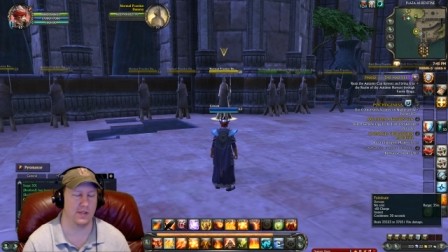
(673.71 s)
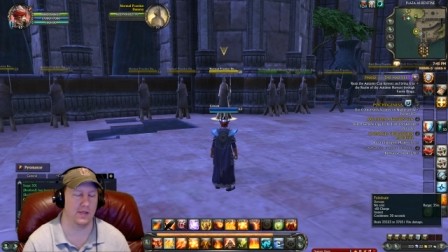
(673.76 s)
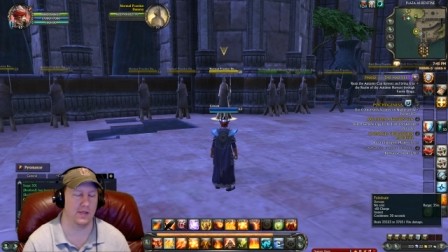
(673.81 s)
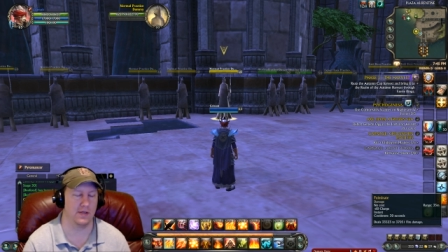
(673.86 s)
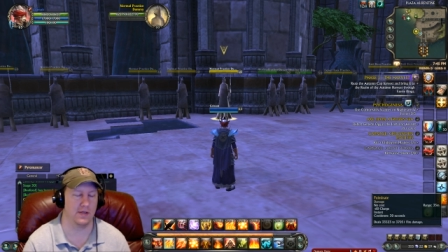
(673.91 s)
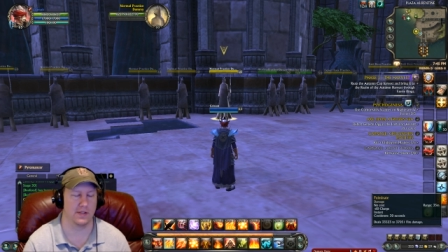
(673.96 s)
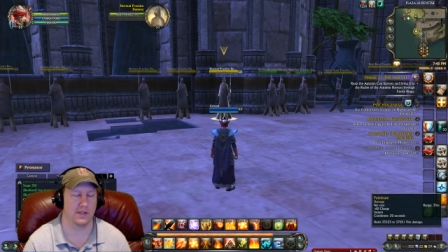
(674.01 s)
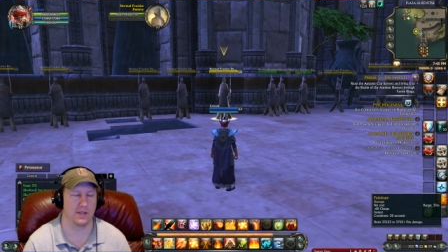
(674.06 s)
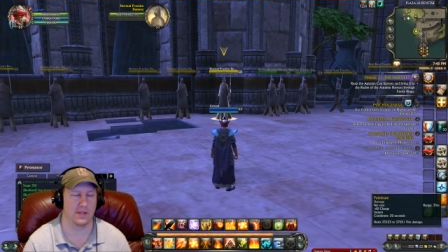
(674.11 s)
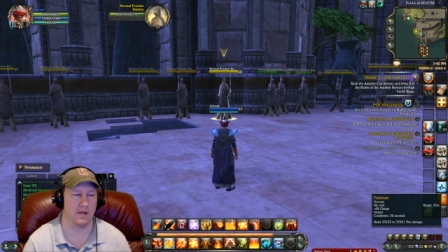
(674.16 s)
You
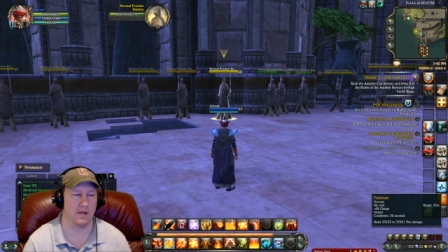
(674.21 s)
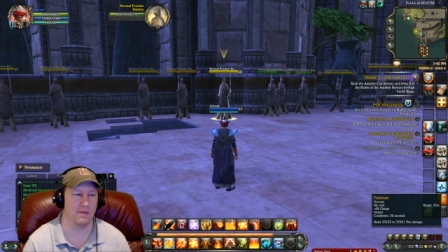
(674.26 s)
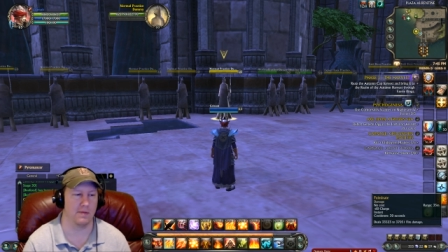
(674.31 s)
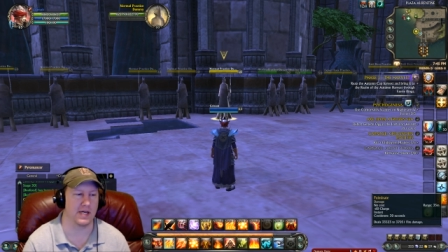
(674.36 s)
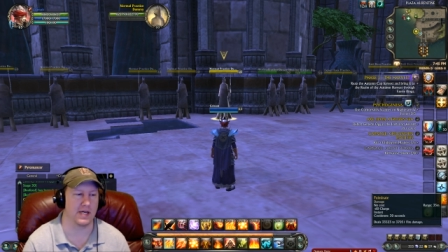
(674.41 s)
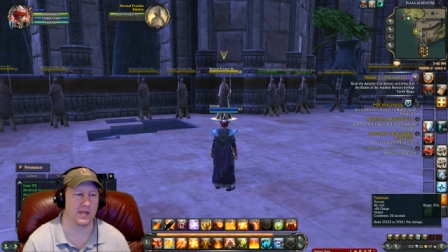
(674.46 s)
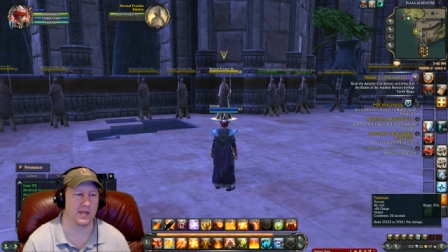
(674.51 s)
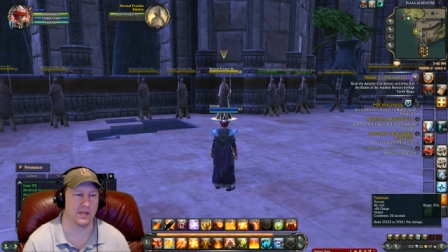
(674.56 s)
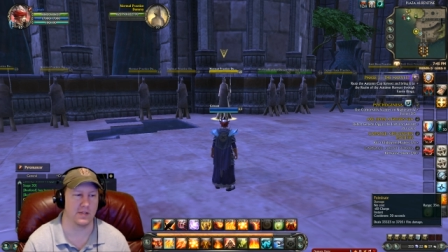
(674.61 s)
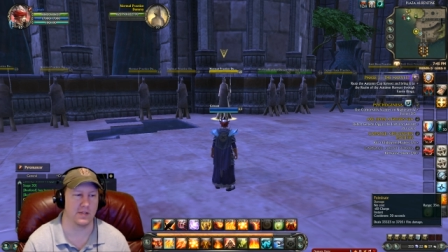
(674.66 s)
know, it's all
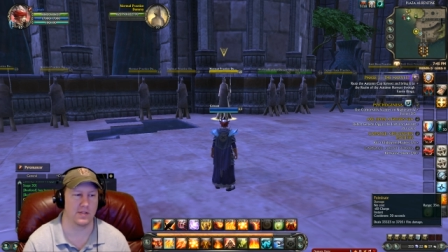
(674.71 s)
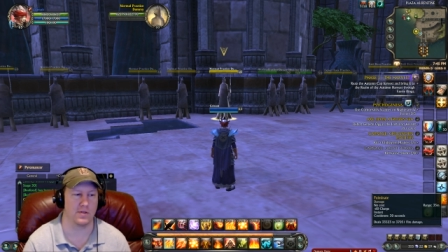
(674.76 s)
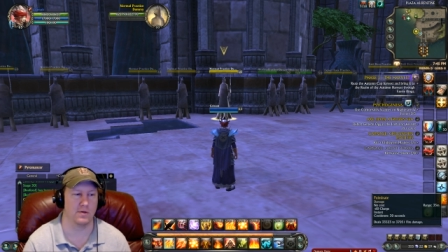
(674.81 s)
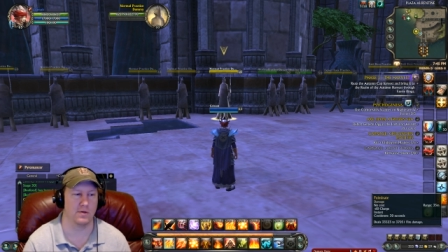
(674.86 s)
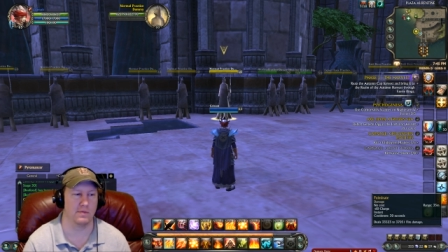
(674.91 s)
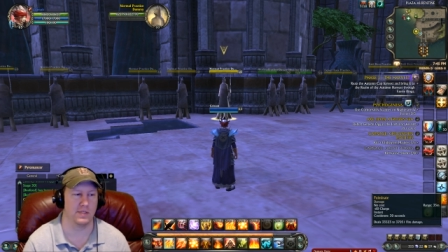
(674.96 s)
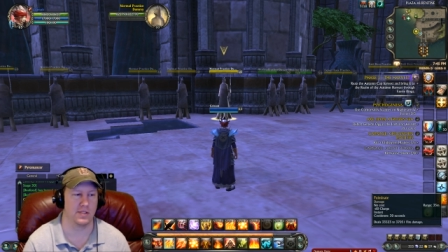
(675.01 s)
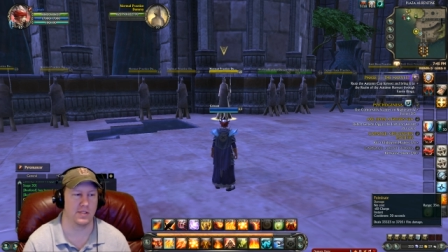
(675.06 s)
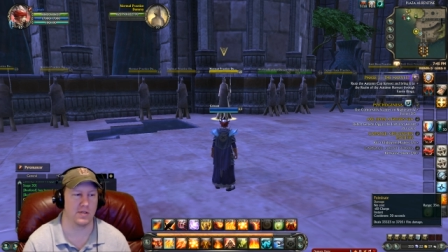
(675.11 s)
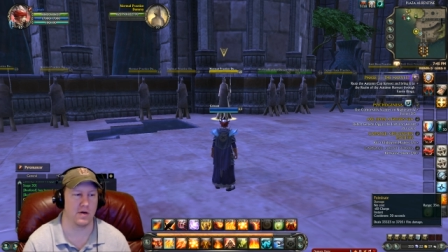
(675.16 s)
about
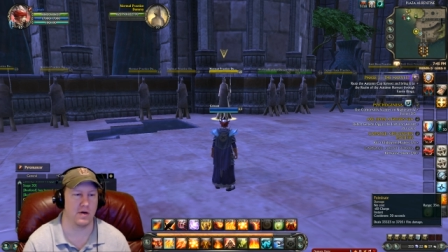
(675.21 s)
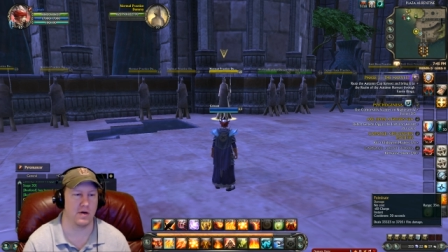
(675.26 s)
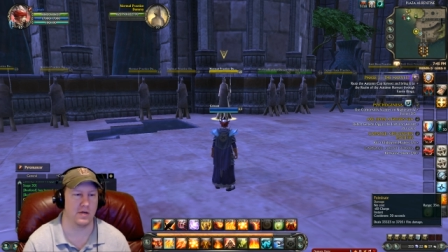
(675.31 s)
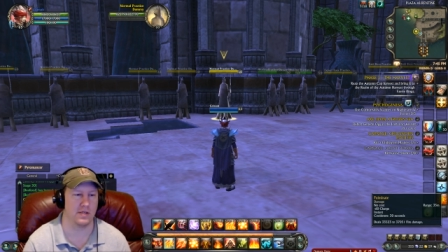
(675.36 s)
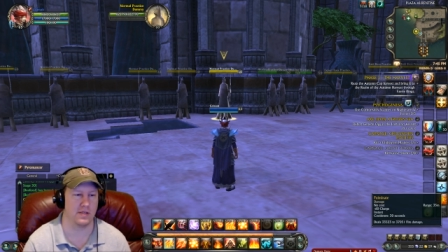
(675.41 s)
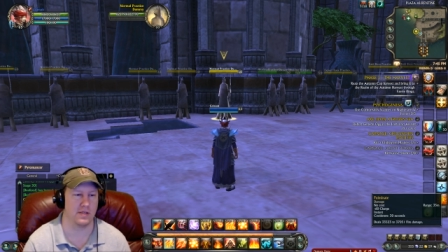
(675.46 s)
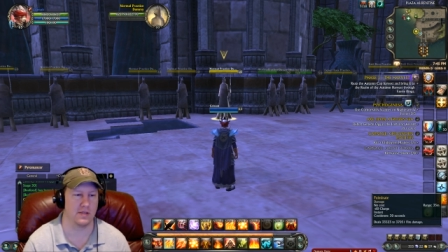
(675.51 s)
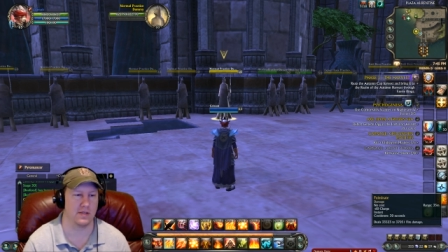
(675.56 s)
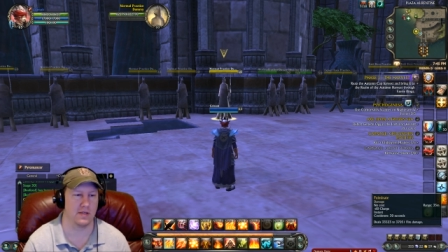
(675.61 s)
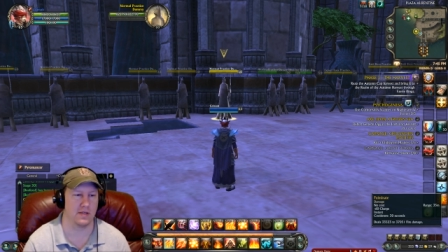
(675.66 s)
consuming
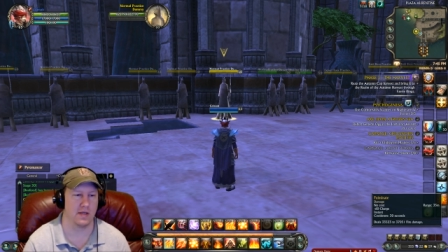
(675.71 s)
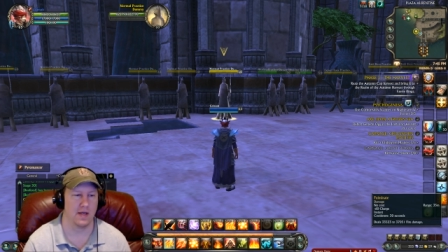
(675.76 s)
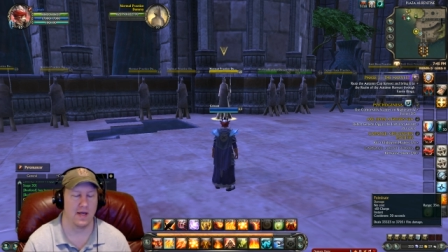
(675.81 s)
charges,